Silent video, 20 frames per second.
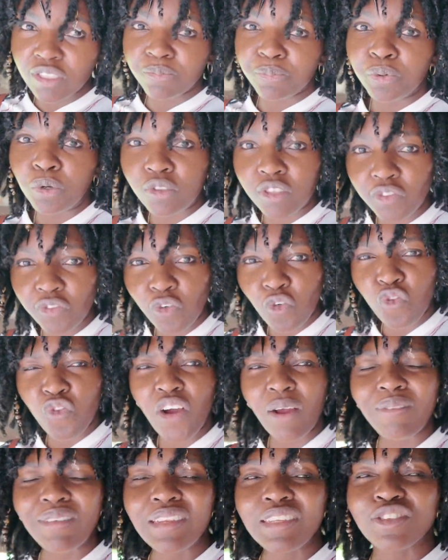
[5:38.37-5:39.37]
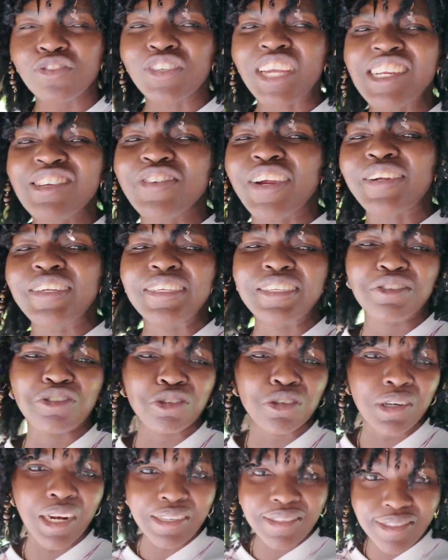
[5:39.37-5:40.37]
is beautiful. Farming is very, very
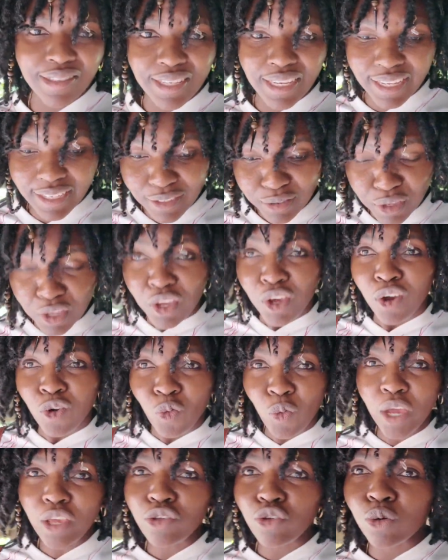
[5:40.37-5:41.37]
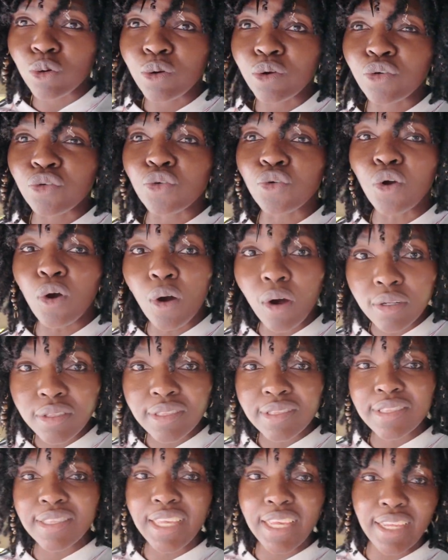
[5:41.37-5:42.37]
interesting when you grow
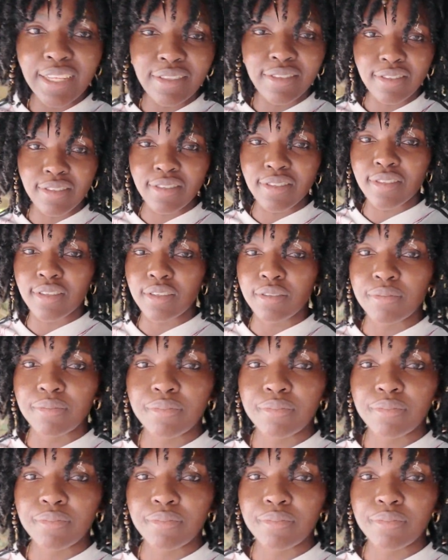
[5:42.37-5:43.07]
things.